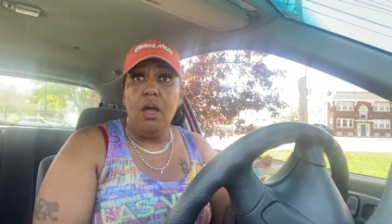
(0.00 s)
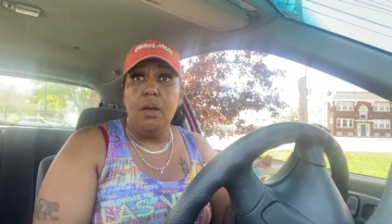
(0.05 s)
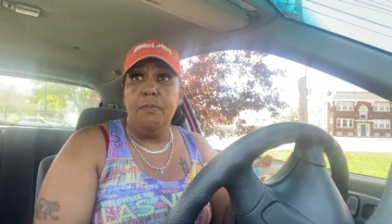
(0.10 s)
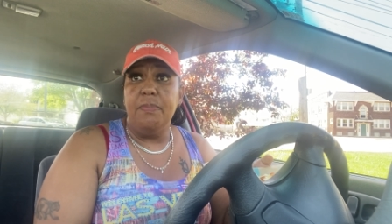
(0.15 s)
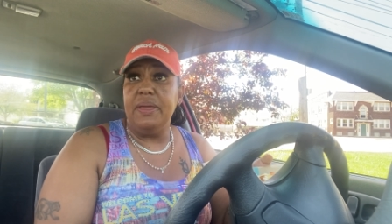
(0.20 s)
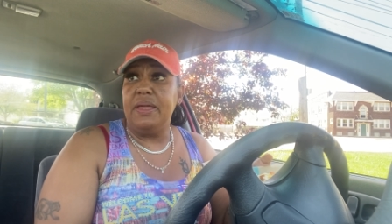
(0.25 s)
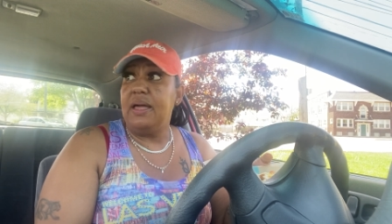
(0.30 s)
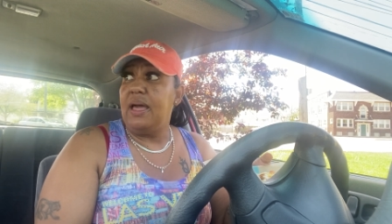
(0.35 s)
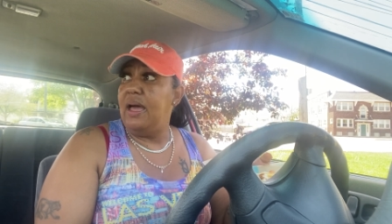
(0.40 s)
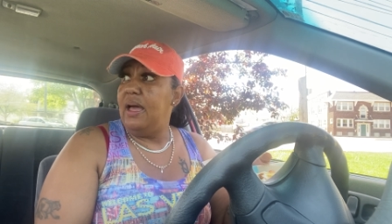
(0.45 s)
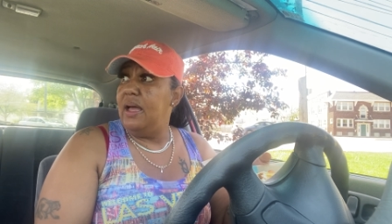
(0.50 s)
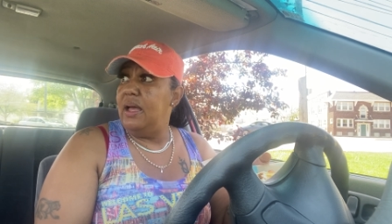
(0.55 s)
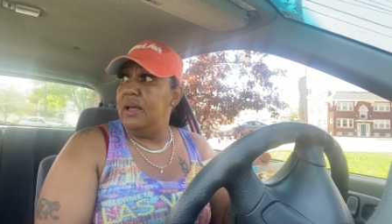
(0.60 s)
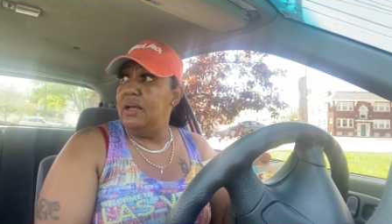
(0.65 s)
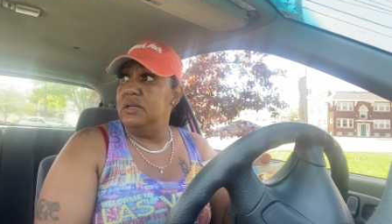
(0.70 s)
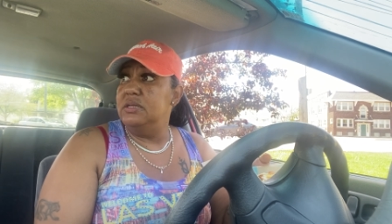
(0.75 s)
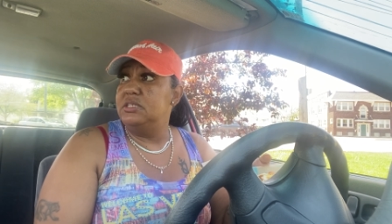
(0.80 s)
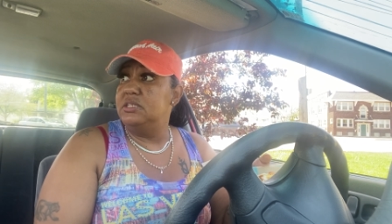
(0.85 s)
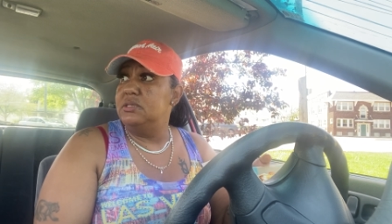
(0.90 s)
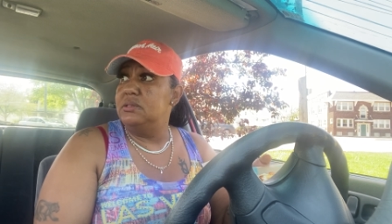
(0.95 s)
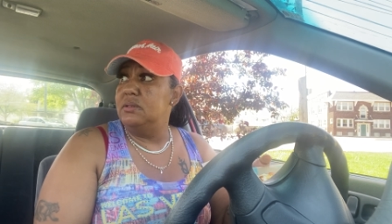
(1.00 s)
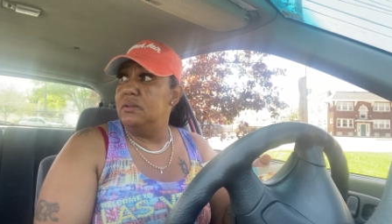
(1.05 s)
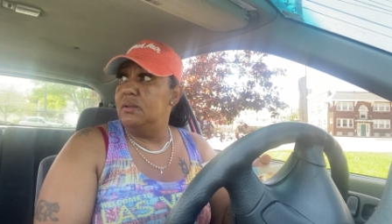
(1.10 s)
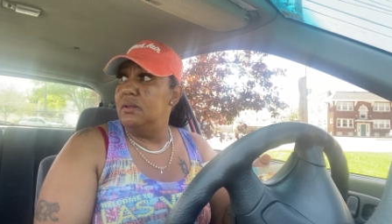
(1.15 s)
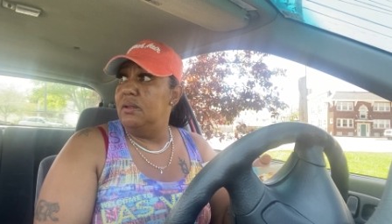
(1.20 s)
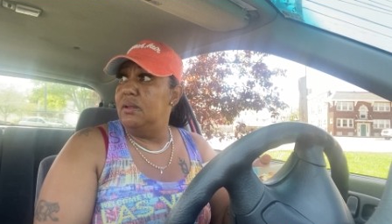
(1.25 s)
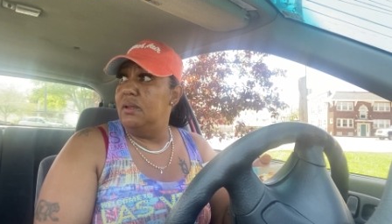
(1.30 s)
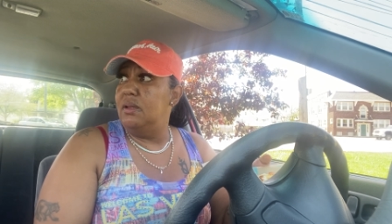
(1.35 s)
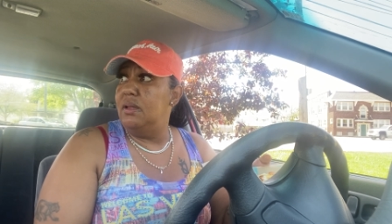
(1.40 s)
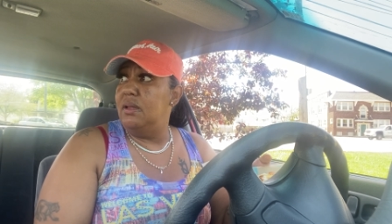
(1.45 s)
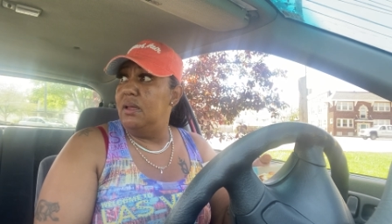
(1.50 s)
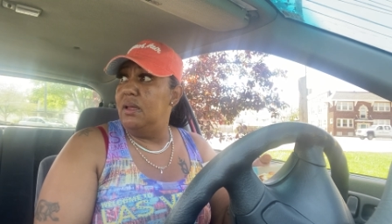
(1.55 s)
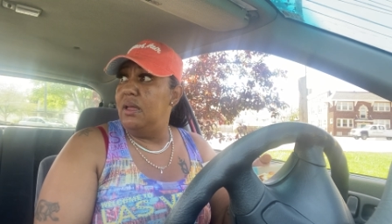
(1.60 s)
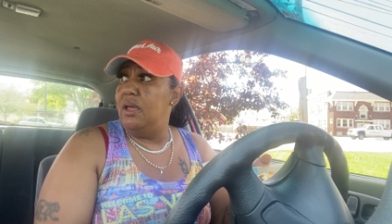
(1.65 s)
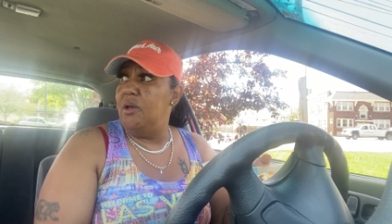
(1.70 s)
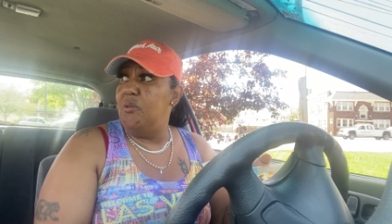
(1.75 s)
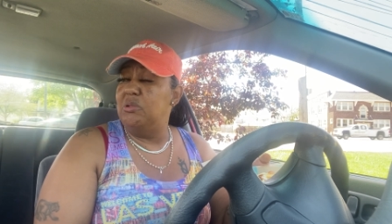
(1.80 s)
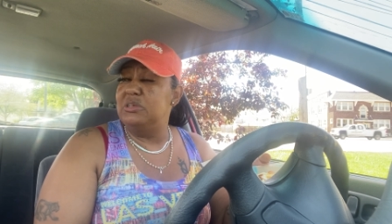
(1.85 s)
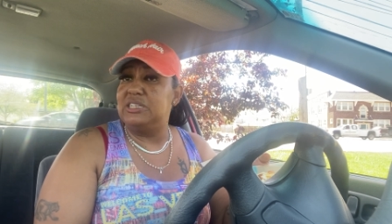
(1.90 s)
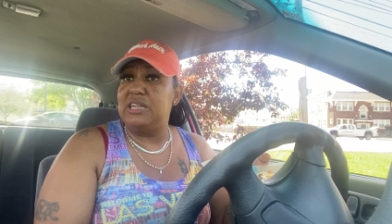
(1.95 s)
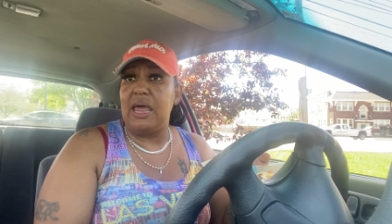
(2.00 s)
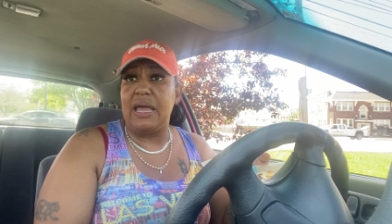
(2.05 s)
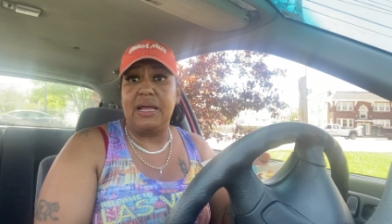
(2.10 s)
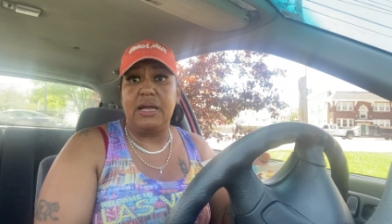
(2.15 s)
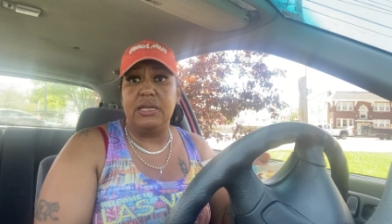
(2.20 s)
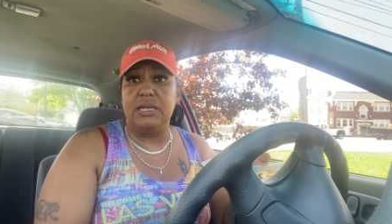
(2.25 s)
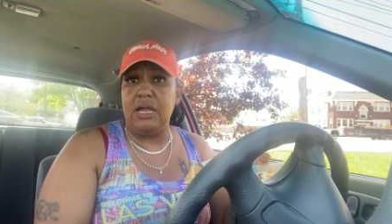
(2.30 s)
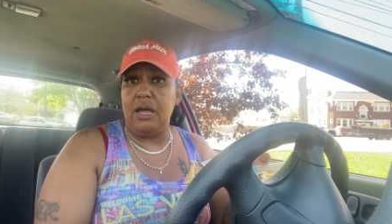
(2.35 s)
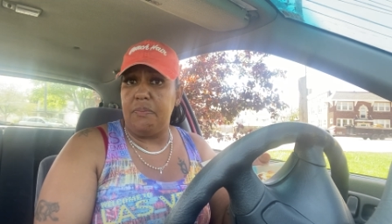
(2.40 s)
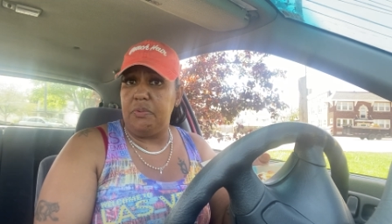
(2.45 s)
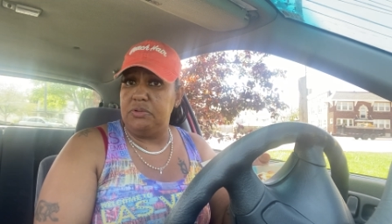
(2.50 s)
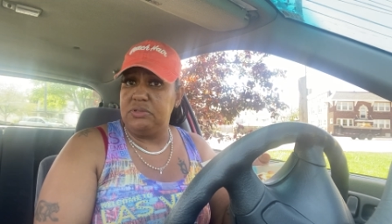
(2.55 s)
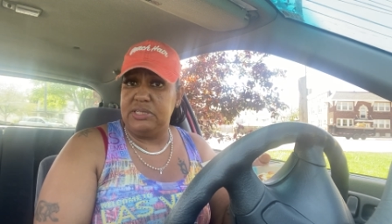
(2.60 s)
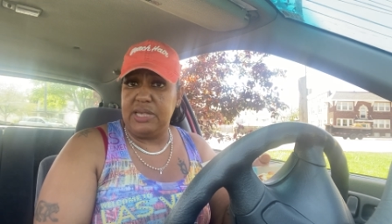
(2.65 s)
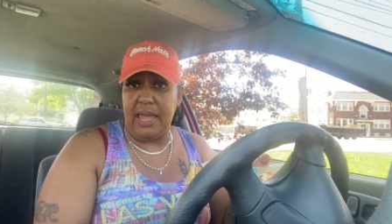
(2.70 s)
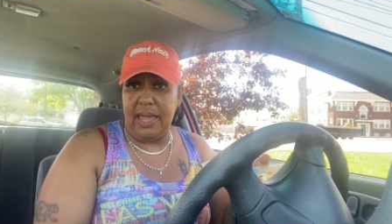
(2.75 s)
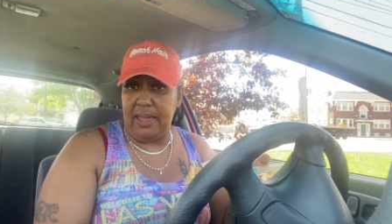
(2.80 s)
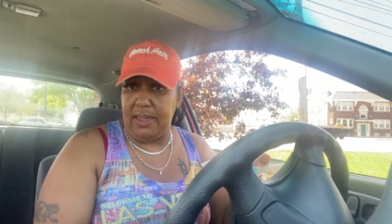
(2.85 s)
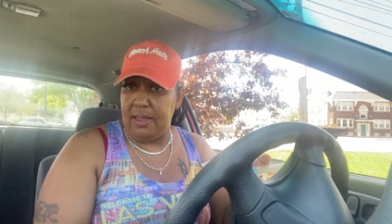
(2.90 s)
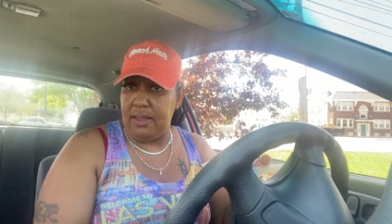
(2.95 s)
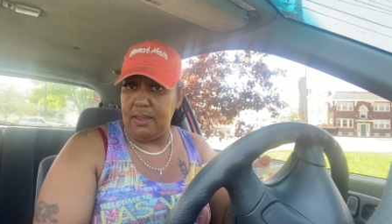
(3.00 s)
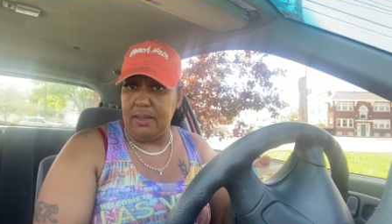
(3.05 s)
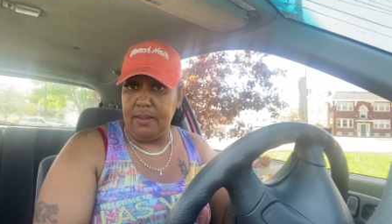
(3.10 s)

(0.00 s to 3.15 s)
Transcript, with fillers: because it was like a double take.